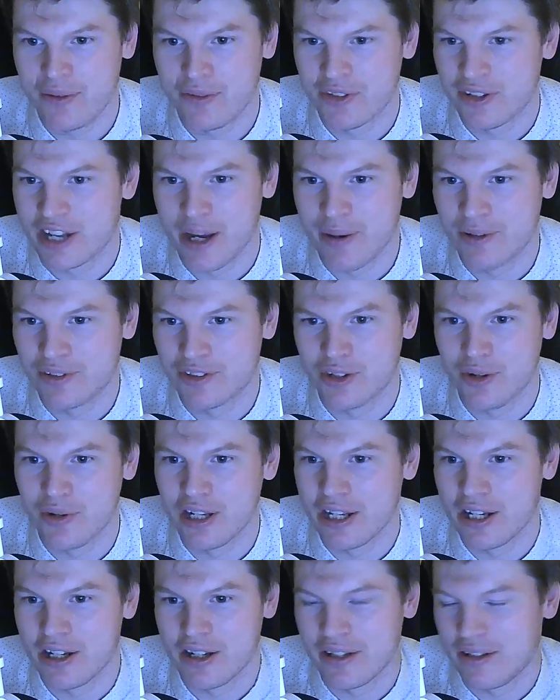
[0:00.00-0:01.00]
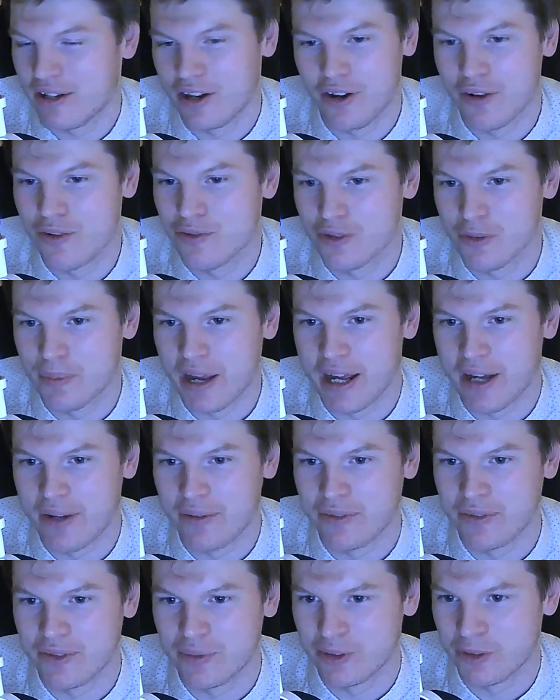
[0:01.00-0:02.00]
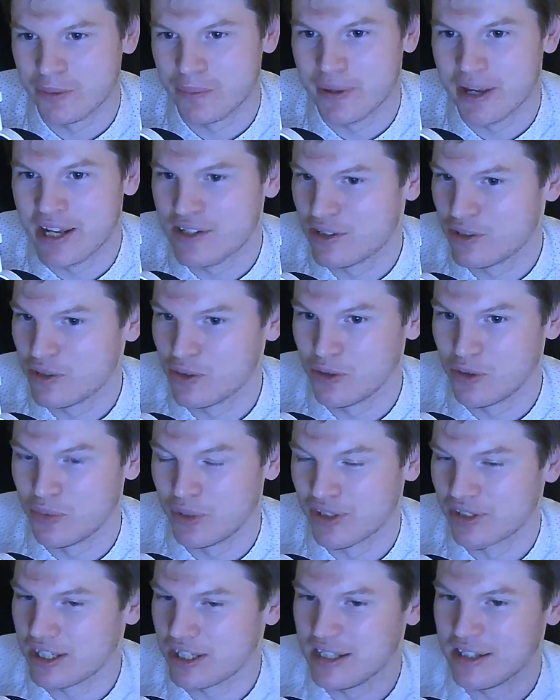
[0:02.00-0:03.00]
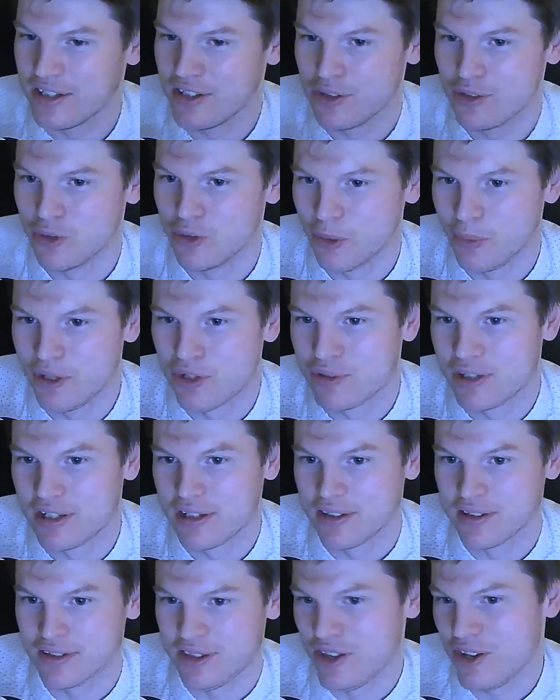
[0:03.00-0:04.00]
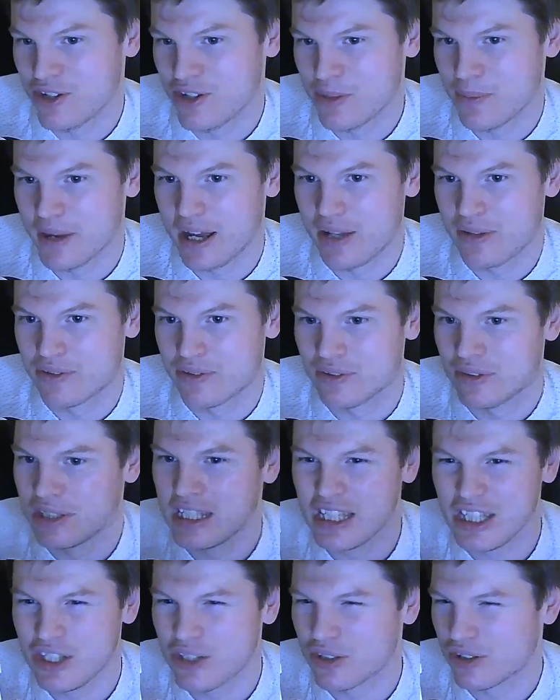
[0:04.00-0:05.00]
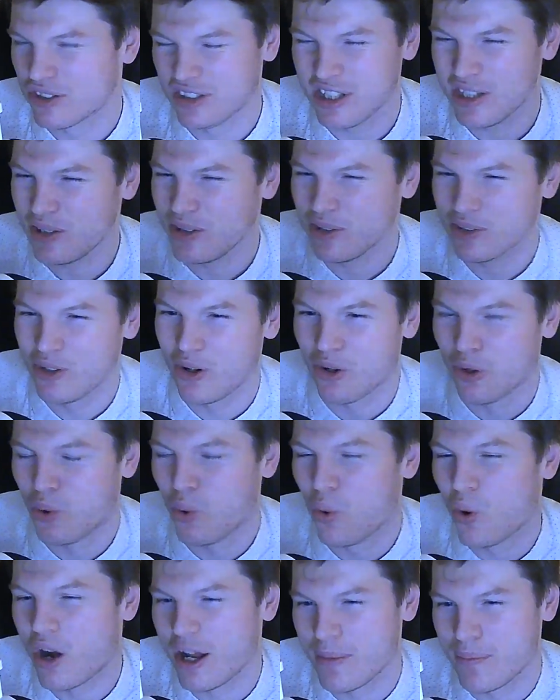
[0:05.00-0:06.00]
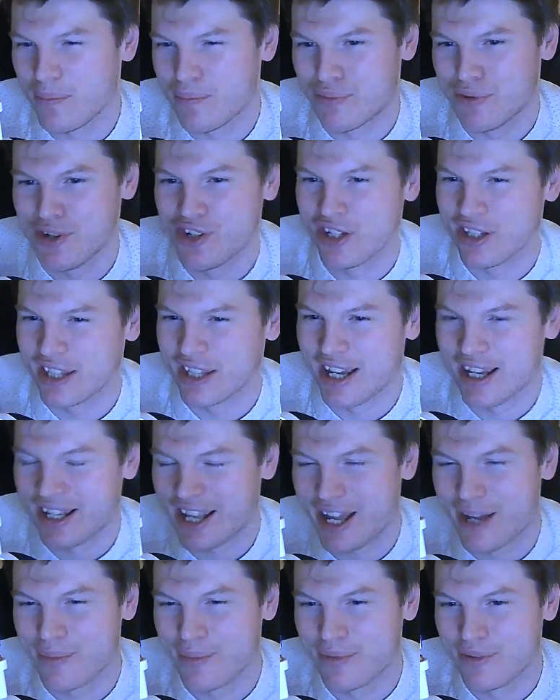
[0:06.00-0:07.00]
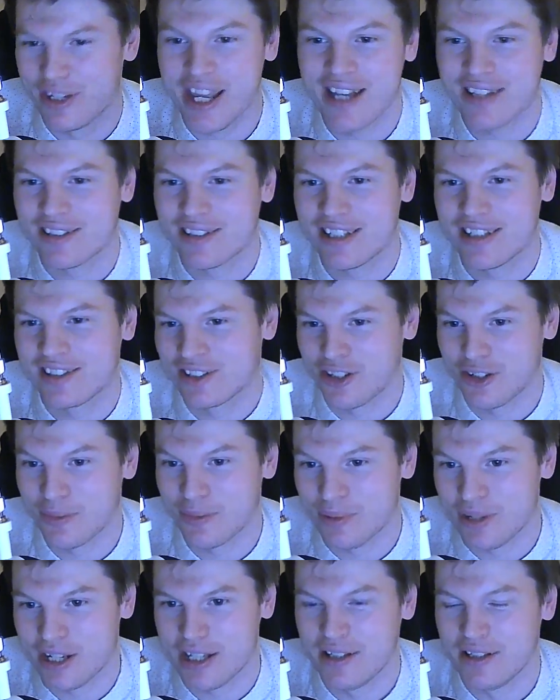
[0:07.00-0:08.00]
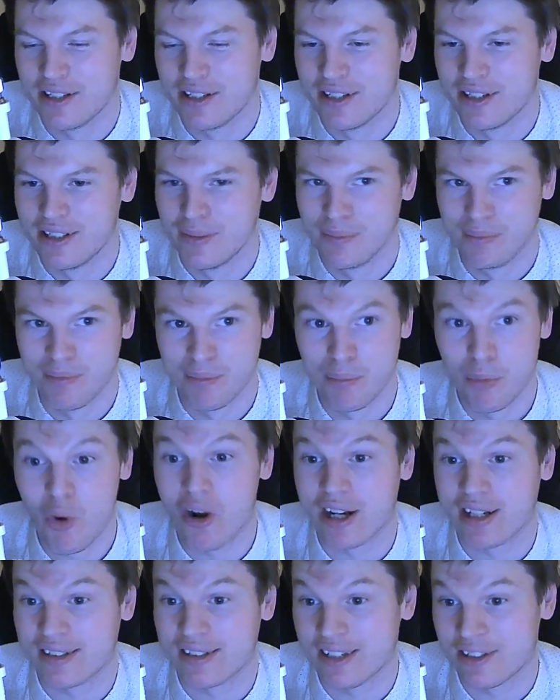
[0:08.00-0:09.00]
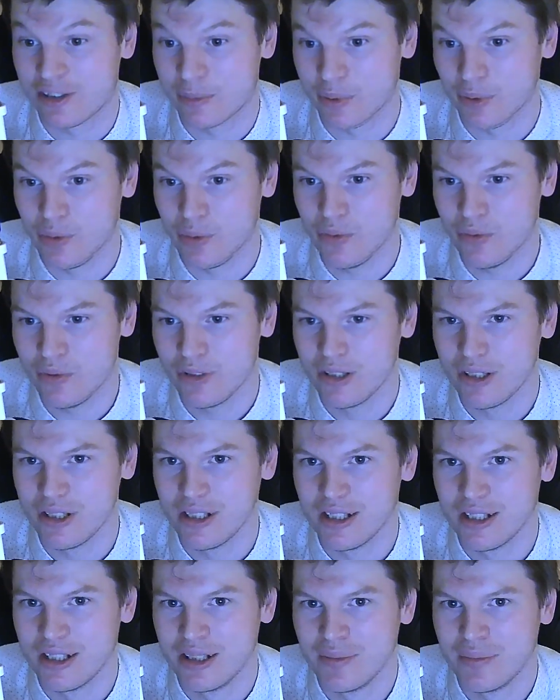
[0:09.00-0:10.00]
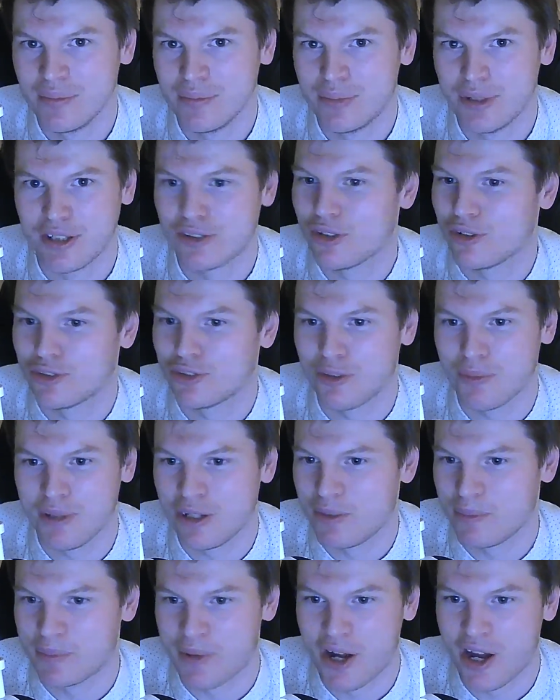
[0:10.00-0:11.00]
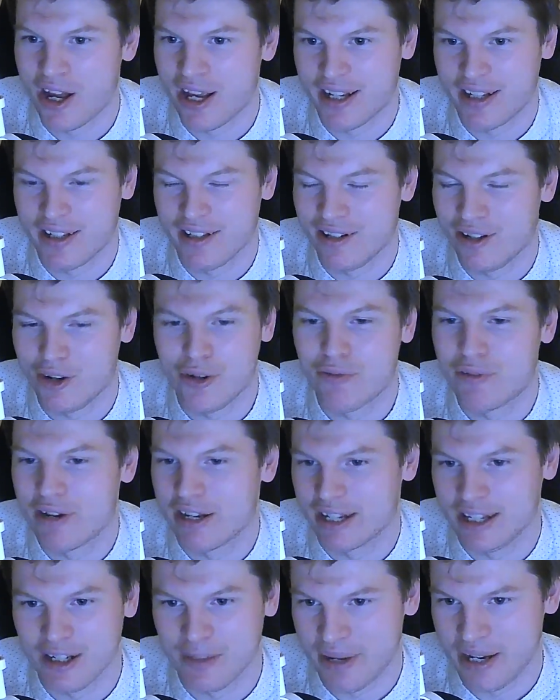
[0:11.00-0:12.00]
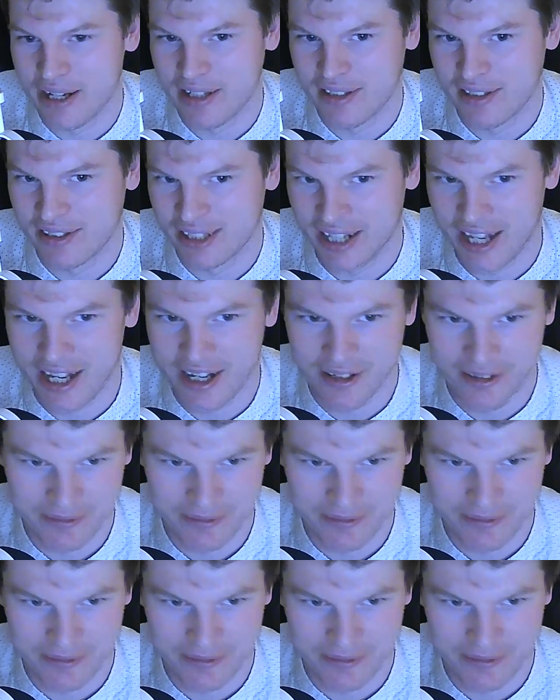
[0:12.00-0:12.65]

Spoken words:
and now it's only £100 compared to your whiskey that you normally drink that's £30, you're still not quite bridging that gap. Yes, it's going to be more accessible, but it's not something you're buying on a regular basis again.